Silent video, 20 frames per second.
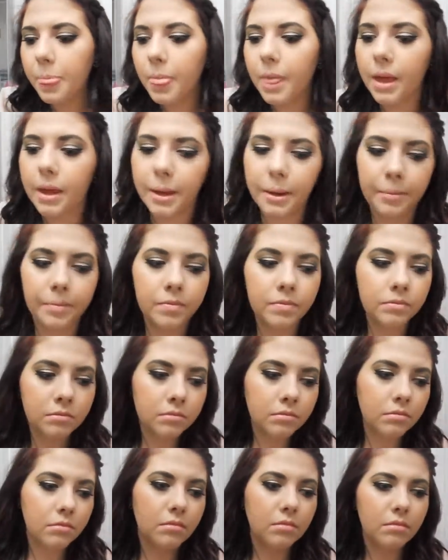
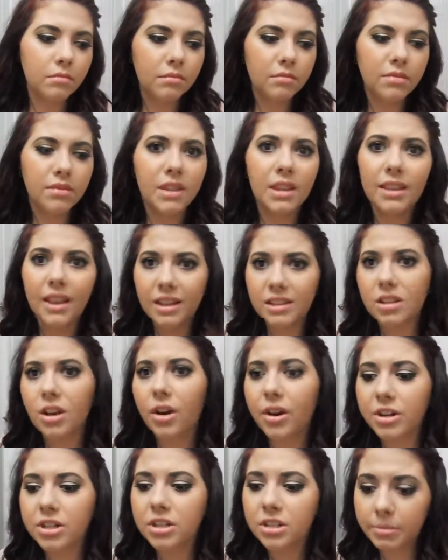The less
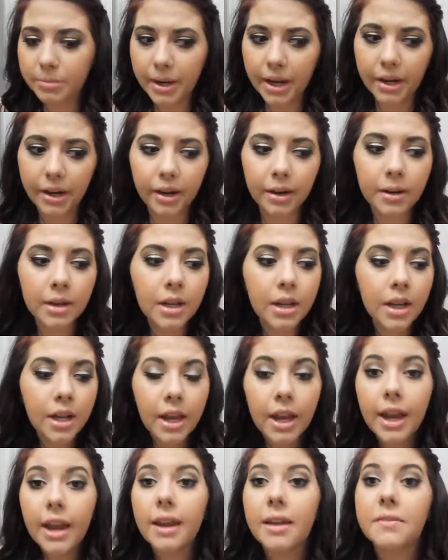harsh the better.
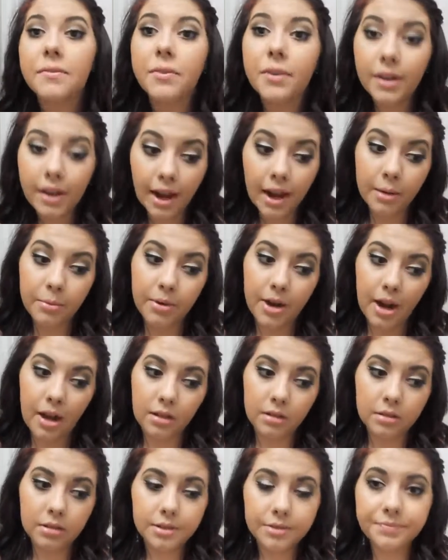And for
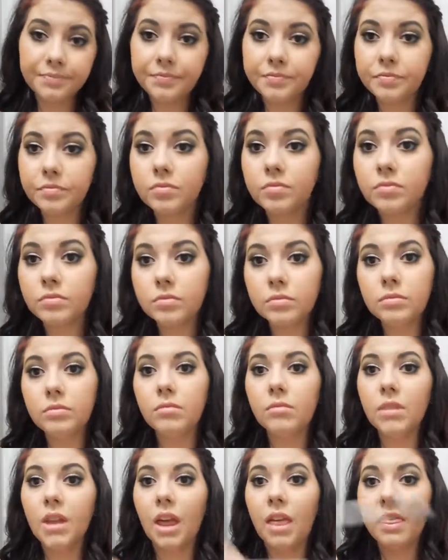eyebrows,
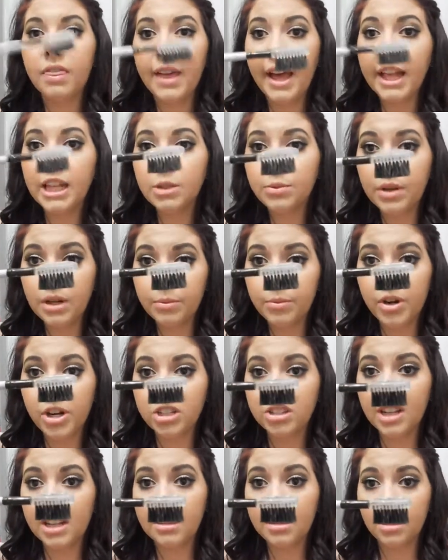that's what a
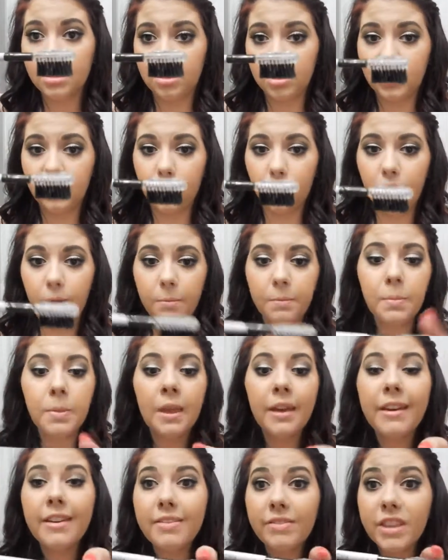brush like this is for.
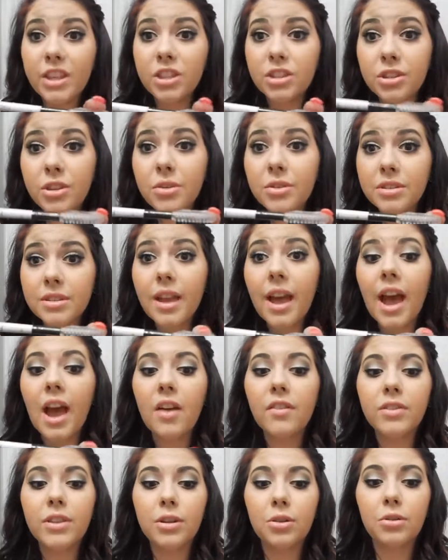This used to
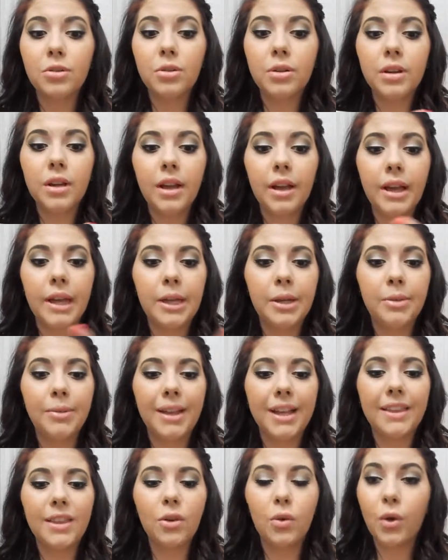have little
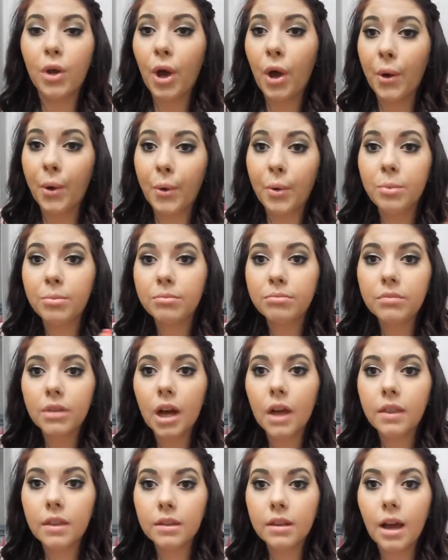like a little comb
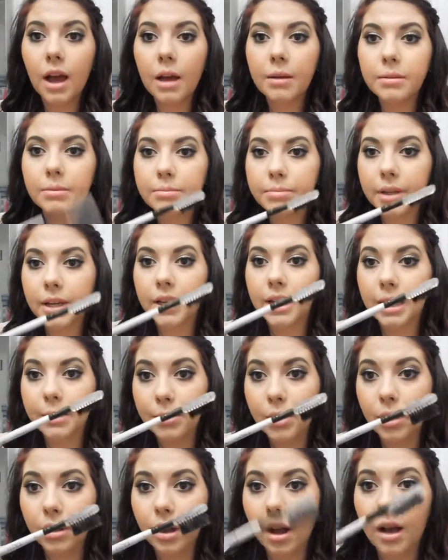on the top, but it
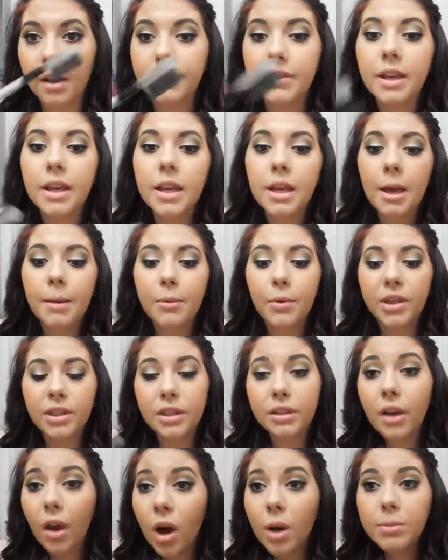broke off. What
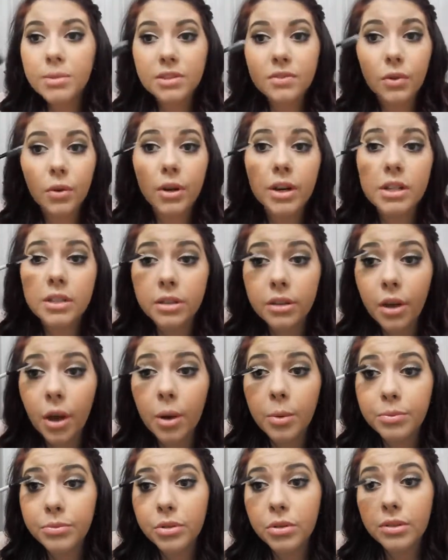the comb is for is to
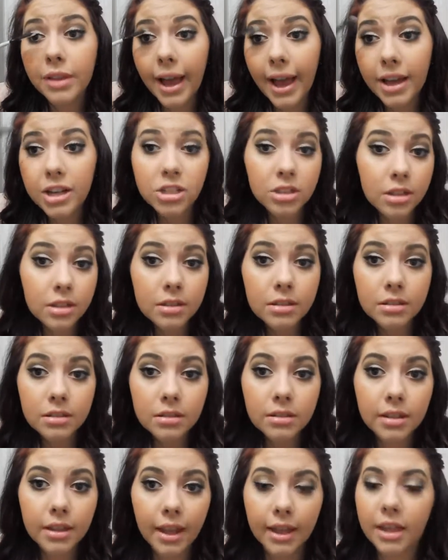comb through lashes.
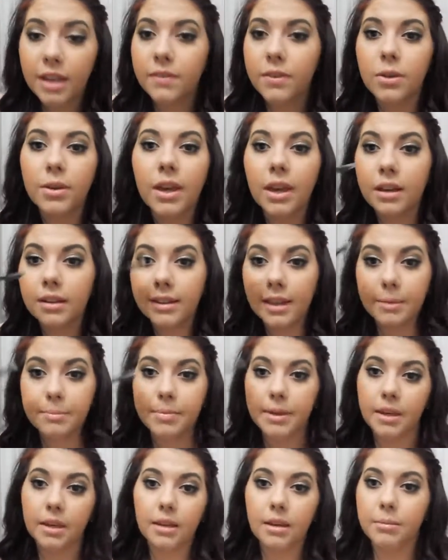Like if you get
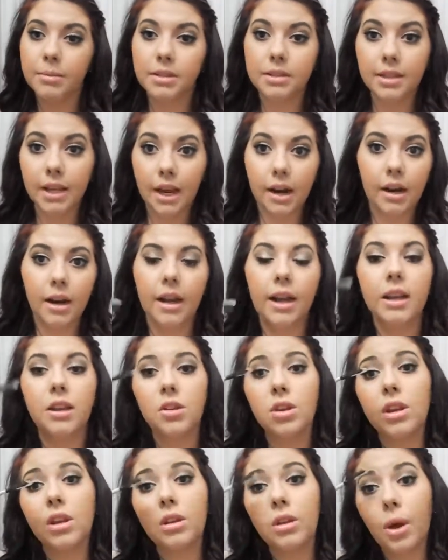clumpy mascara and
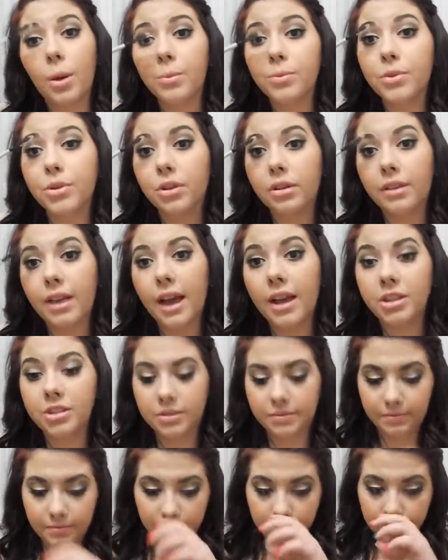you need to comb through your
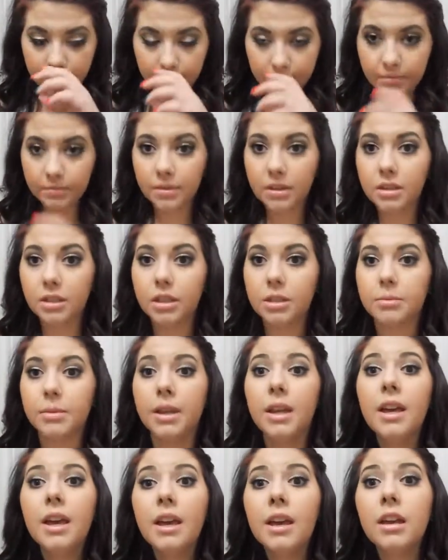lash, excuse
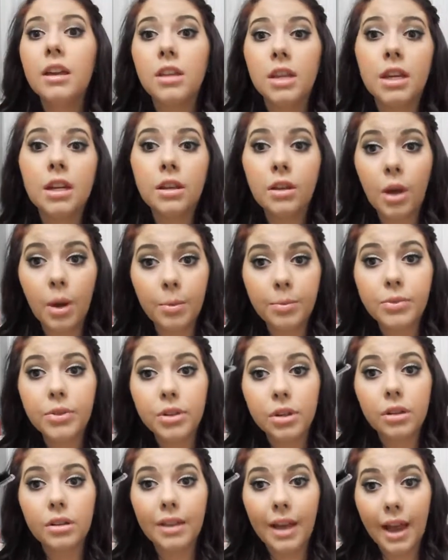me, you need to comb
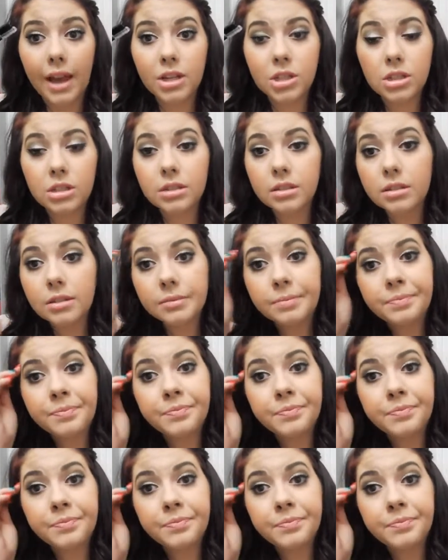through your lashes.